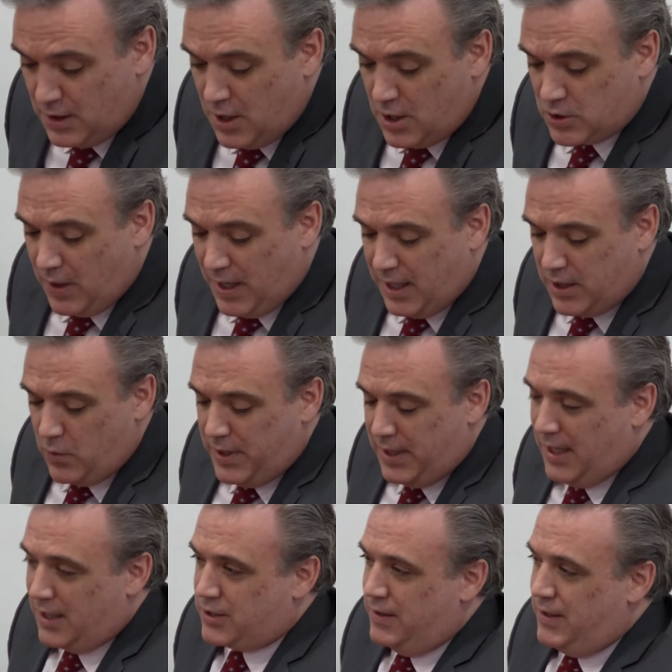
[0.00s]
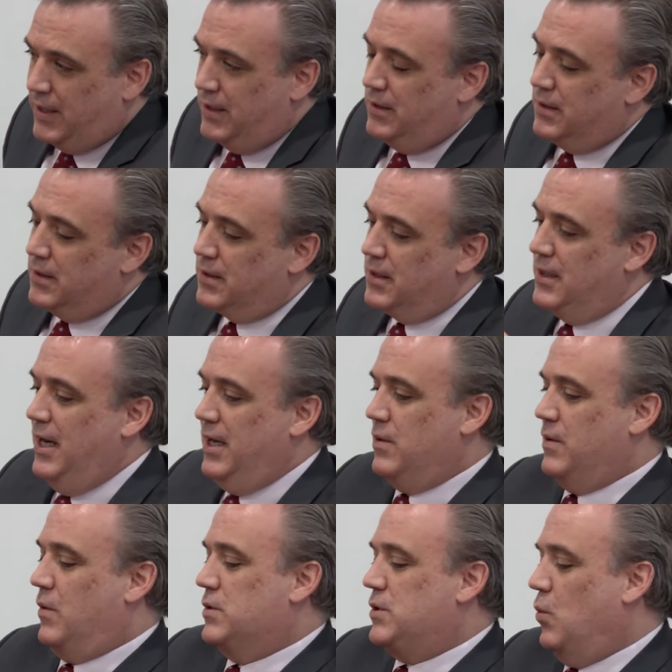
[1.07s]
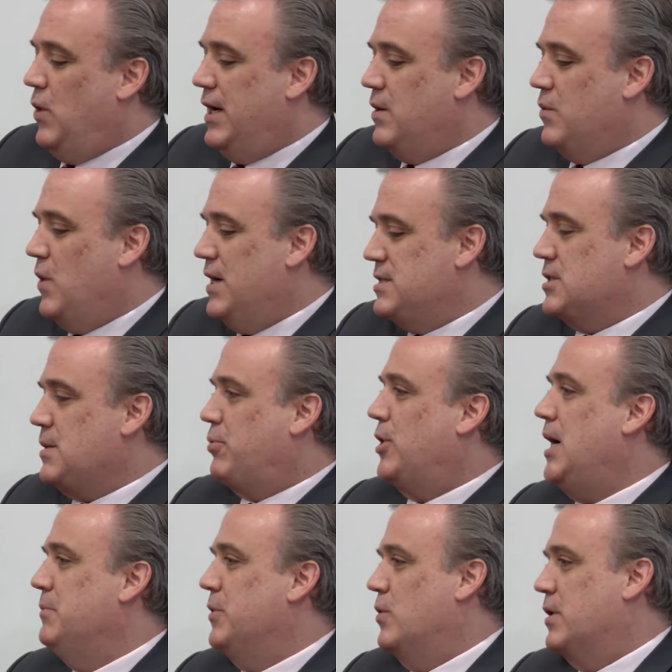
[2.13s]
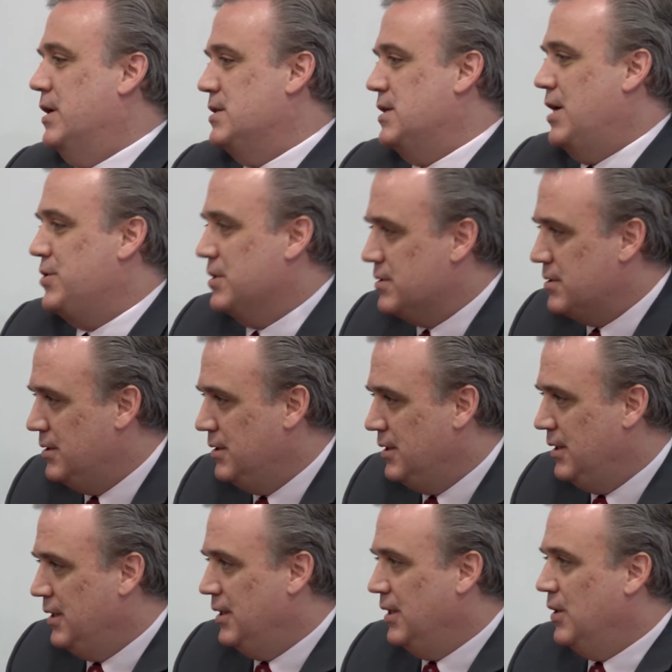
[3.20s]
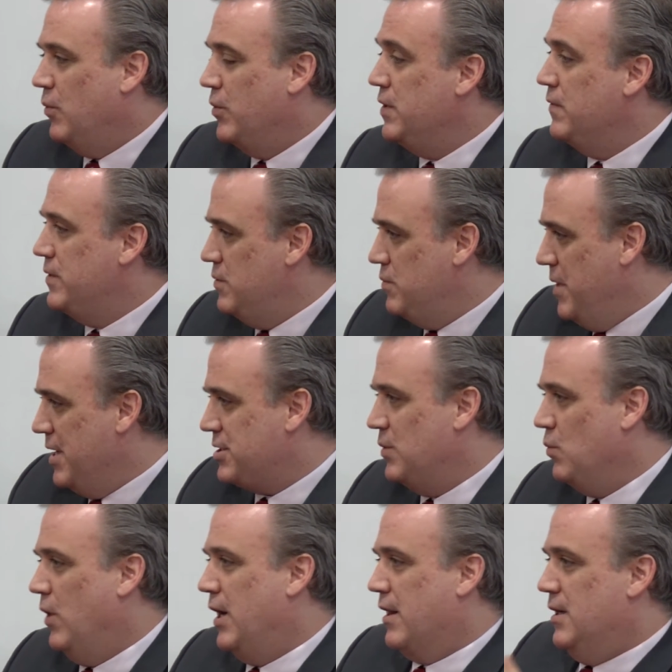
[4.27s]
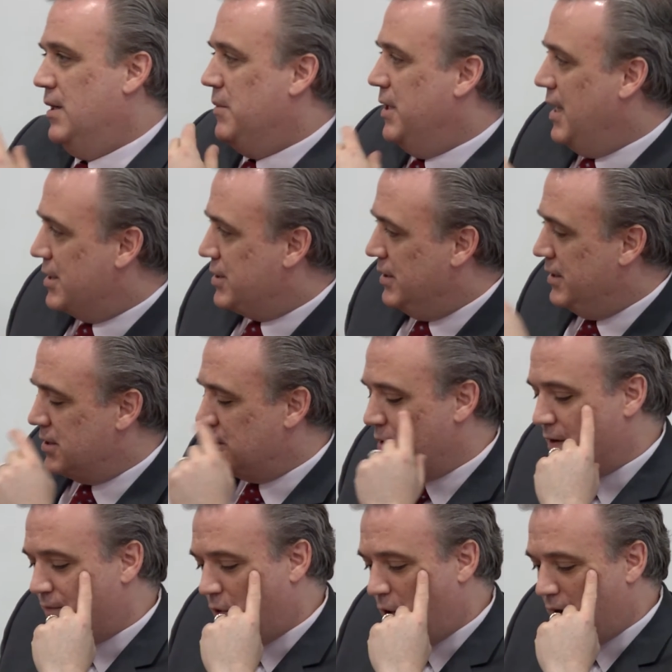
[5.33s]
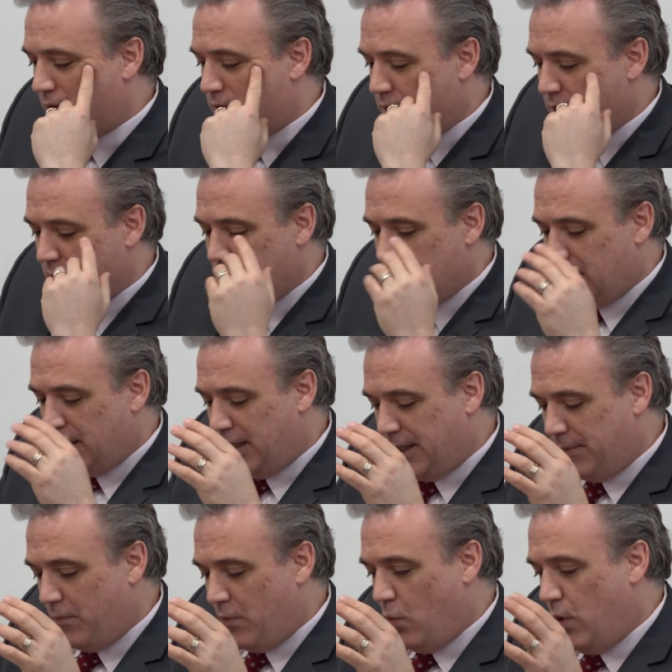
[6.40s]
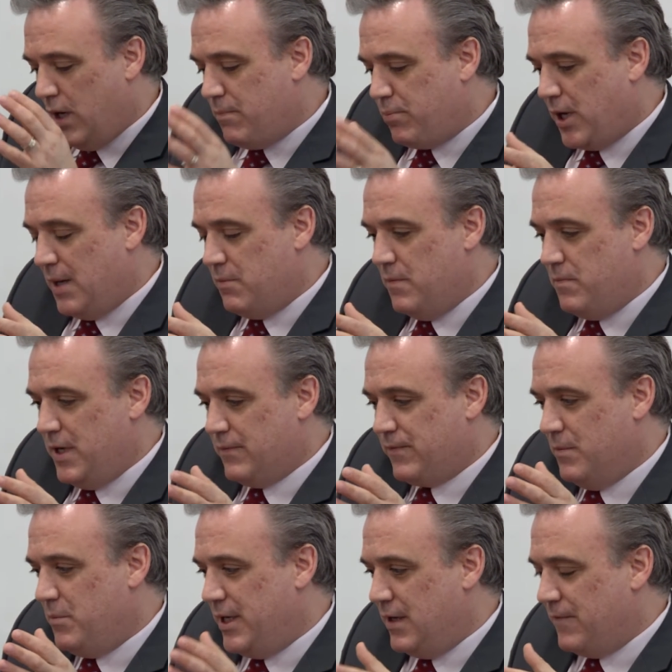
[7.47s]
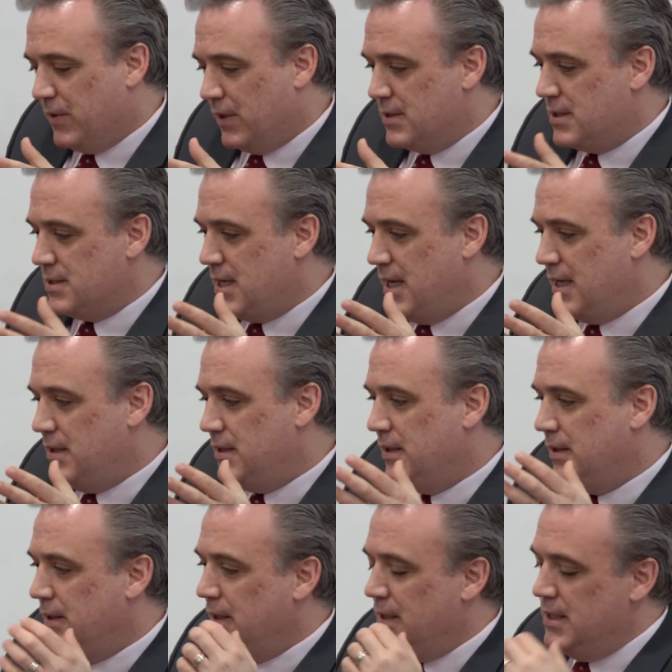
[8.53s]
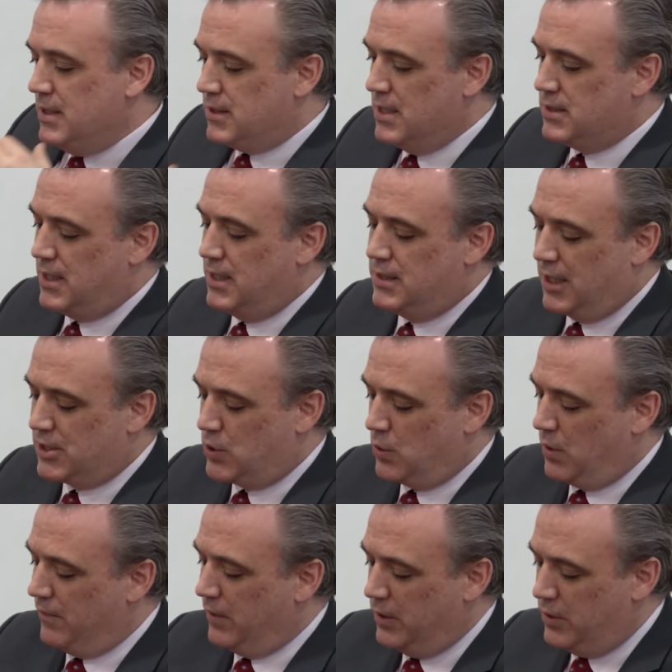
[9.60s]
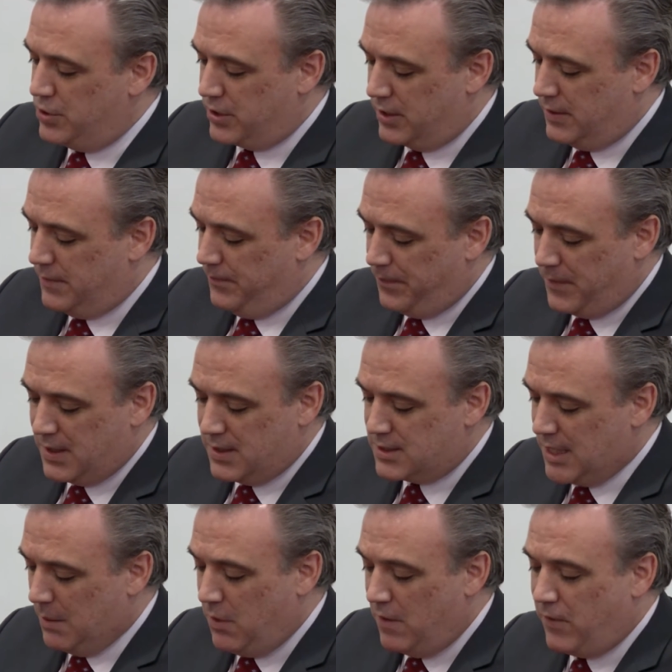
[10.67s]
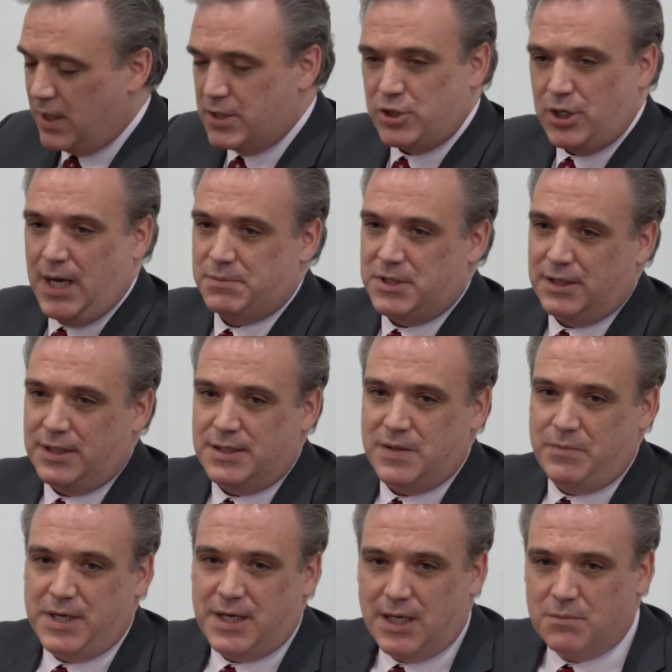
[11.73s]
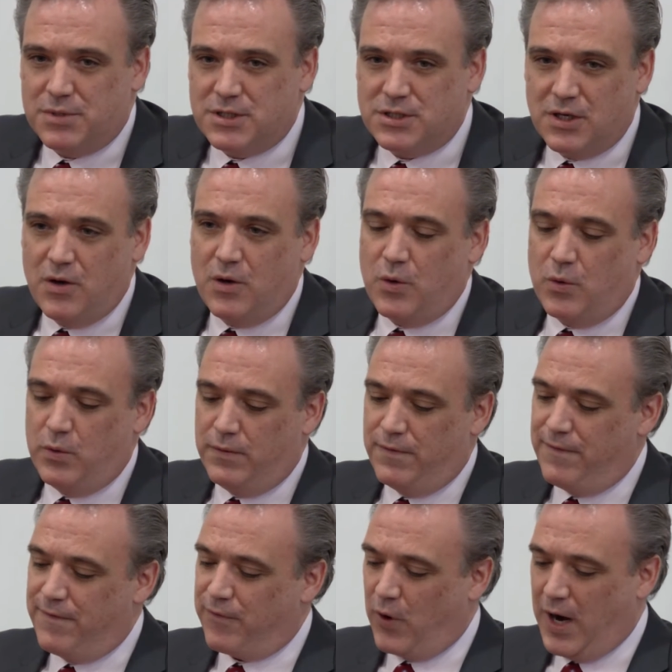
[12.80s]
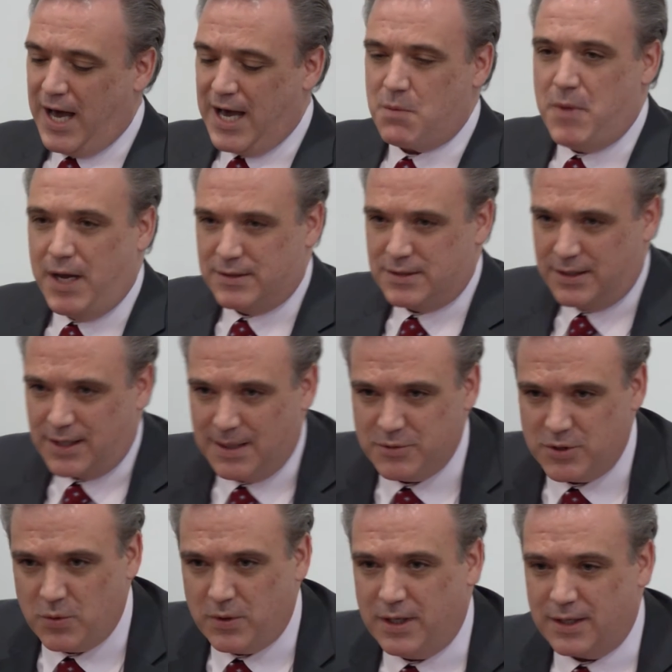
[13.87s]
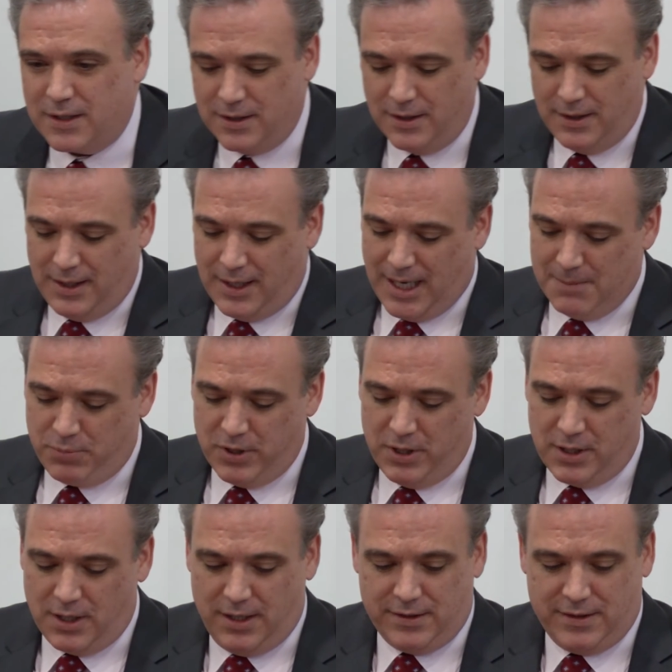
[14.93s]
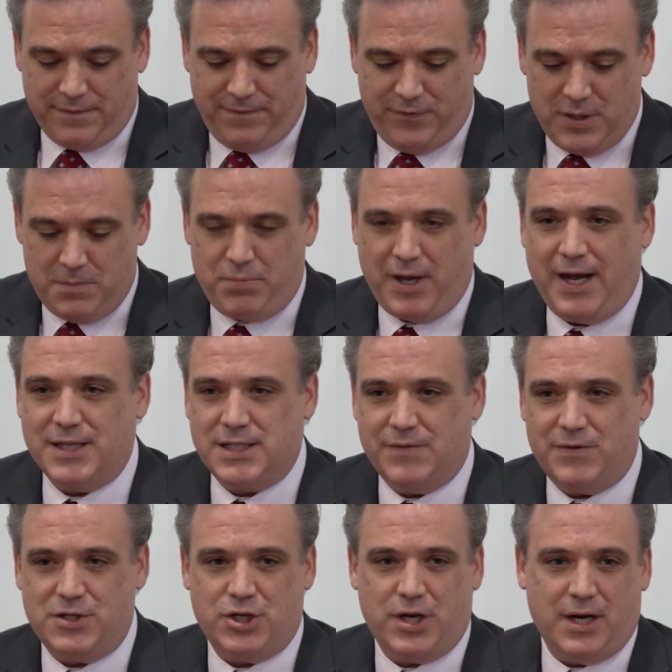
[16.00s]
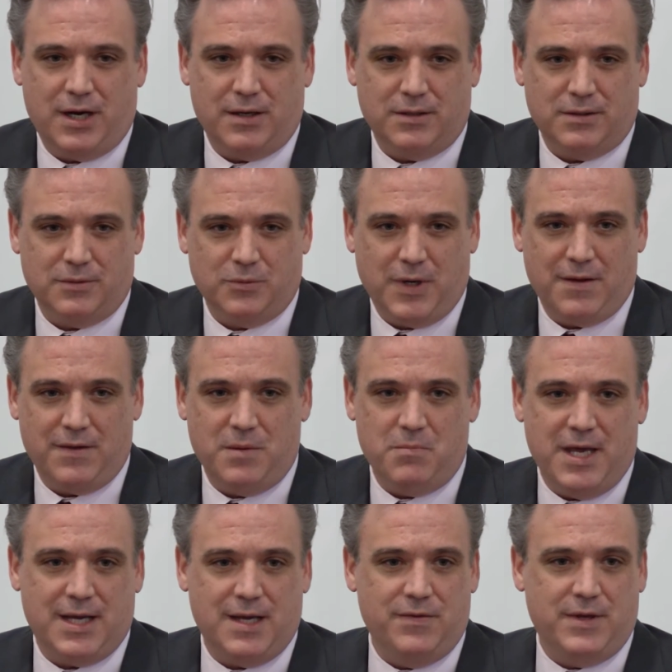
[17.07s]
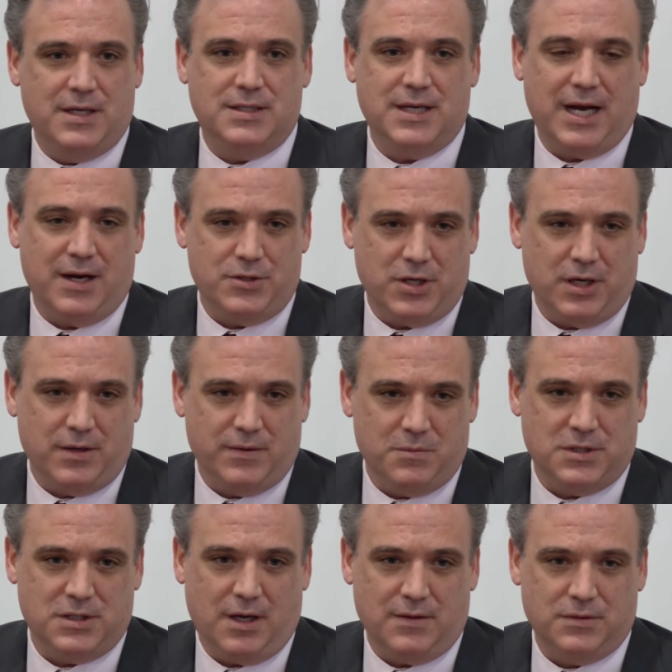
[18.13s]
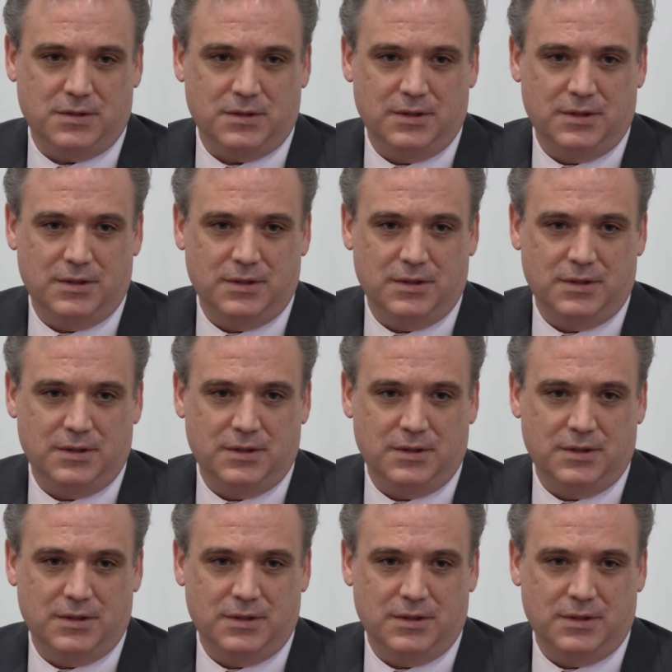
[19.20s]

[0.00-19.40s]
So how do we actually then, how do, so why, do, why is this a problem in organizations? Well, you, you mentioned one of them, and actually so did Frank. Um, one problem for meaningfulness is that since the Industrial Revolution, some of our jobs at least have become so fragmented. I'm doing, I'm putting on the foot pads of a chair rather than making the entire chair themselves.